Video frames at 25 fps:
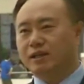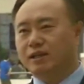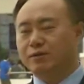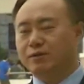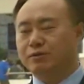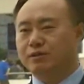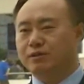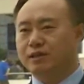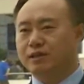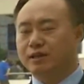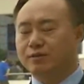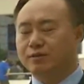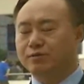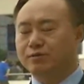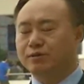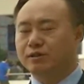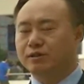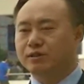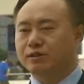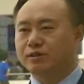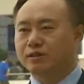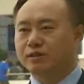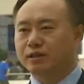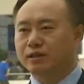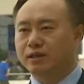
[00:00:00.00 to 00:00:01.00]
there's, there's
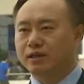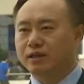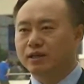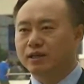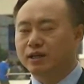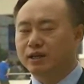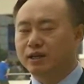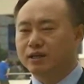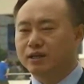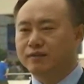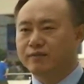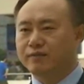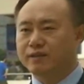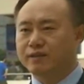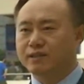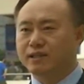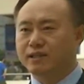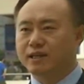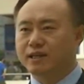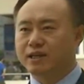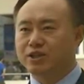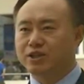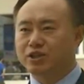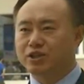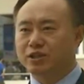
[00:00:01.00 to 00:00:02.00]
this uh, uh,
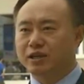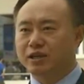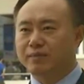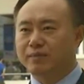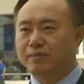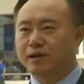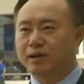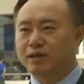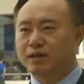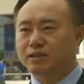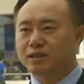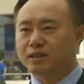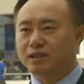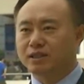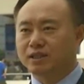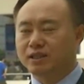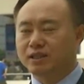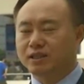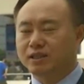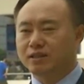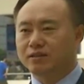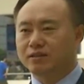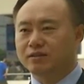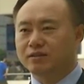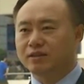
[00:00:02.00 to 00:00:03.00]
investigation about, uh,
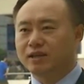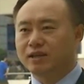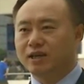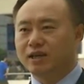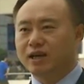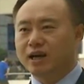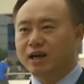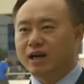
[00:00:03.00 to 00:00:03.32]
you know,